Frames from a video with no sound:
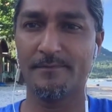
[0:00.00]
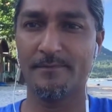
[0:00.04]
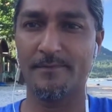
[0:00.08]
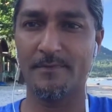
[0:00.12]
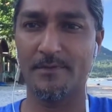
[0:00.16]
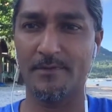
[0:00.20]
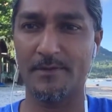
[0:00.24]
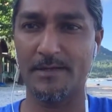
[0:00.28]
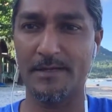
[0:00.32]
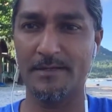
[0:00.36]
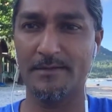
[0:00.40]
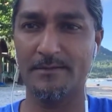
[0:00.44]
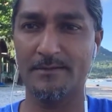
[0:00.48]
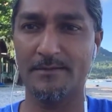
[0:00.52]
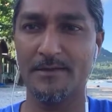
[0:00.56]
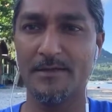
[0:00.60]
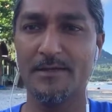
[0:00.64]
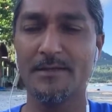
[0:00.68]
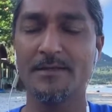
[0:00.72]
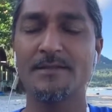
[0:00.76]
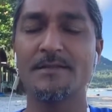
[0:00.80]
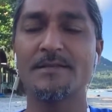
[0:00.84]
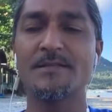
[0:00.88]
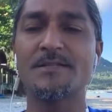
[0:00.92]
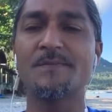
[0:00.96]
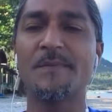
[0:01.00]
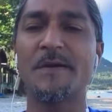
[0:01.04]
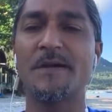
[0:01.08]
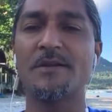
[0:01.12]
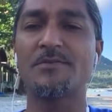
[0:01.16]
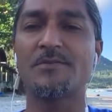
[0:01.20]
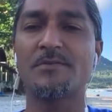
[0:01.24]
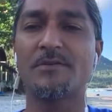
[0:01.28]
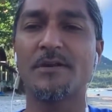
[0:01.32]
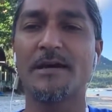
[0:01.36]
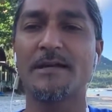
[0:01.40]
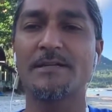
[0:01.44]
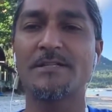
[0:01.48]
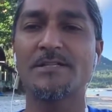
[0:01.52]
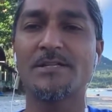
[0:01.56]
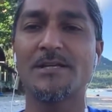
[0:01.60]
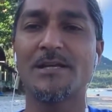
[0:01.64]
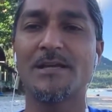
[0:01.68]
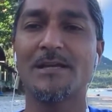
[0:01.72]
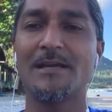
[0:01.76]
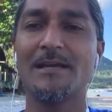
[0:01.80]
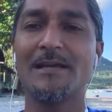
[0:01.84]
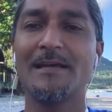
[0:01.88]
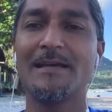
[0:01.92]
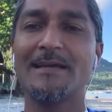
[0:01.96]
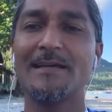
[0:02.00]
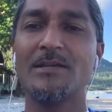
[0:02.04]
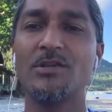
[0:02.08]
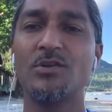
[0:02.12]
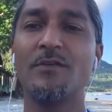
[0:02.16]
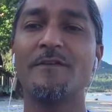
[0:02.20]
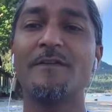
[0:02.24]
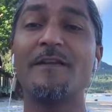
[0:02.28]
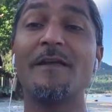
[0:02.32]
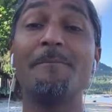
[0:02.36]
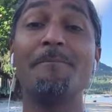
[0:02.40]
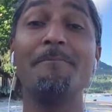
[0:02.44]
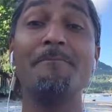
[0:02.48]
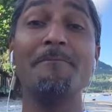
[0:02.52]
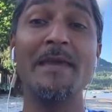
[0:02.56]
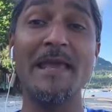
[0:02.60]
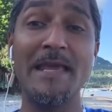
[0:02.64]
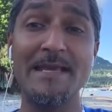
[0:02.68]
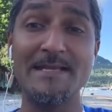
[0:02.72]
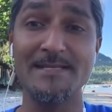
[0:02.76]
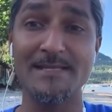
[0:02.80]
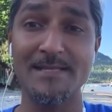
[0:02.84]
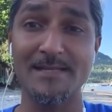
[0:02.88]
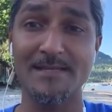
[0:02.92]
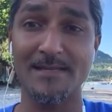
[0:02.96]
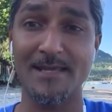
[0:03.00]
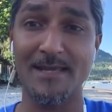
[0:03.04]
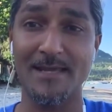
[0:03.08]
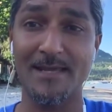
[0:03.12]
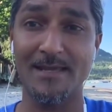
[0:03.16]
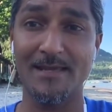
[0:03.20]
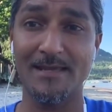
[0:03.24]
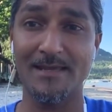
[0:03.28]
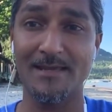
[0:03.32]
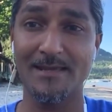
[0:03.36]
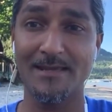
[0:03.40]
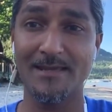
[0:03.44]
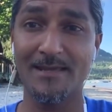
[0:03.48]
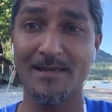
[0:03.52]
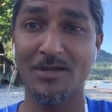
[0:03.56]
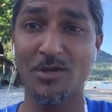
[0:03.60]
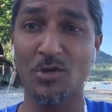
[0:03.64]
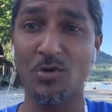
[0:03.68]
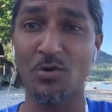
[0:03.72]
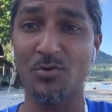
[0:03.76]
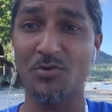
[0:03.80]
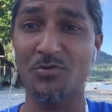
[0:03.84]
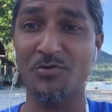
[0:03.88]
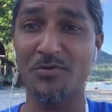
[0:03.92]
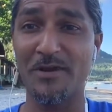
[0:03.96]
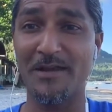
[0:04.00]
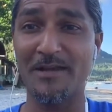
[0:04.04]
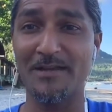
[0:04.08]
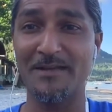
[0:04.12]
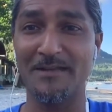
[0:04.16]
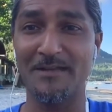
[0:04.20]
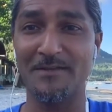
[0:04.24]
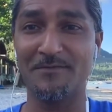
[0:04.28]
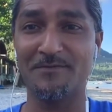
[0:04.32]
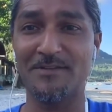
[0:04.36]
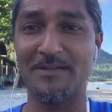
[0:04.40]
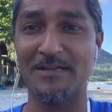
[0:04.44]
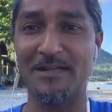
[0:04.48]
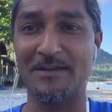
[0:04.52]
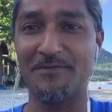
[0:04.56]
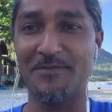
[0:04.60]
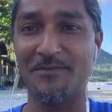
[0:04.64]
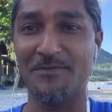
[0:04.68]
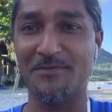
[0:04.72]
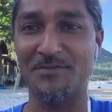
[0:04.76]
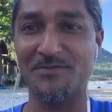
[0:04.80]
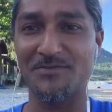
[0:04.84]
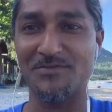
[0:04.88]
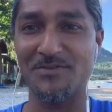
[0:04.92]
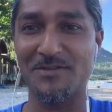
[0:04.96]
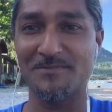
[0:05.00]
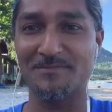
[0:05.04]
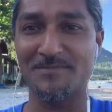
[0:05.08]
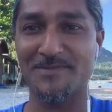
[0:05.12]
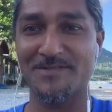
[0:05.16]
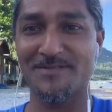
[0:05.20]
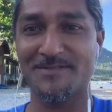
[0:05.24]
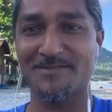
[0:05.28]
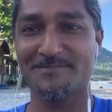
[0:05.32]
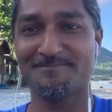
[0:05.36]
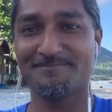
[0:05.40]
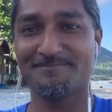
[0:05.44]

All right? This is my Raj. You have an amazing day. Go create and live the life of your dreams.